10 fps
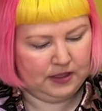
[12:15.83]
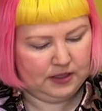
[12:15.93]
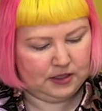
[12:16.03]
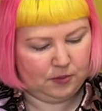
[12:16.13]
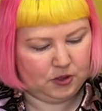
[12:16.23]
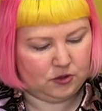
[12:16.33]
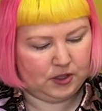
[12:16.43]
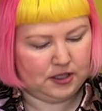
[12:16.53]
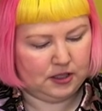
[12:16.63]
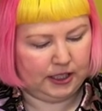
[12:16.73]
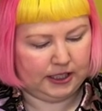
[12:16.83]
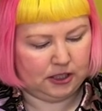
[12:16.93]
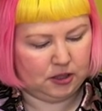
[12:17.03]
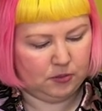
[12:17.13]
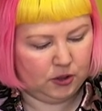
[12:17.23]
someone dressed in like a
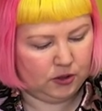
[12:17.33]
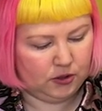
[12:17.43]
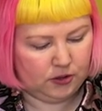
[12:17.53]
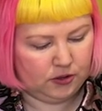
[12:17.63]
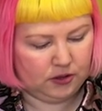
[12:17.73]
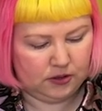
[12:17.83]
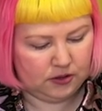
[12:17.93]
kimono,